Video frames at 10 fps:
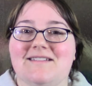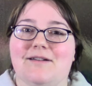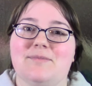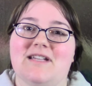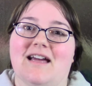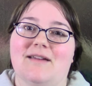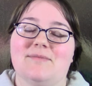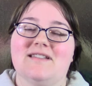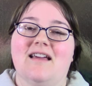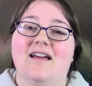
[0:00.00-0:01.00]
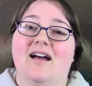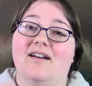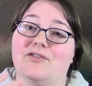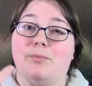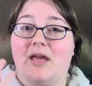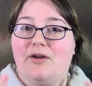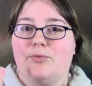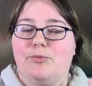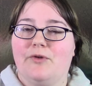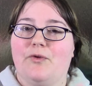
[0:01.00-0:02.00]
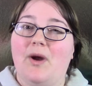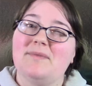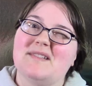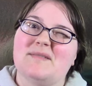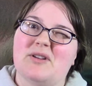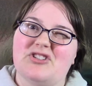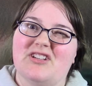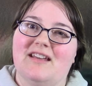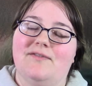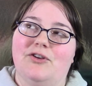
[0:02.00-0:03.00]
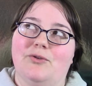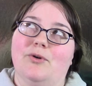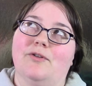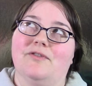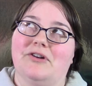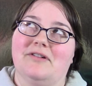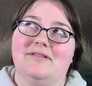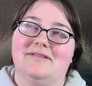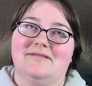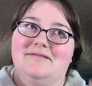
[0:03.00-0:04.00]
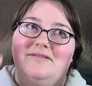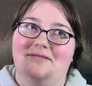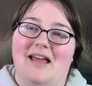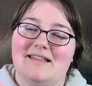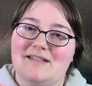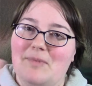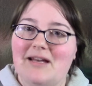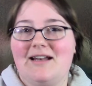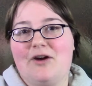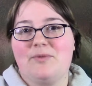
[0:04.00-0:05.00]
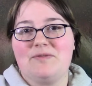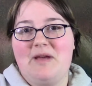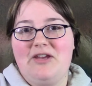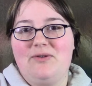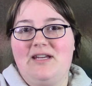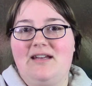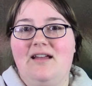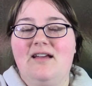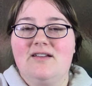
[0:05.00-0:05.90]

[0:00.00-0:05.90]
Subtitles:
sometimes of the makeup remover wipes, especially if you overestimated how much paint you need.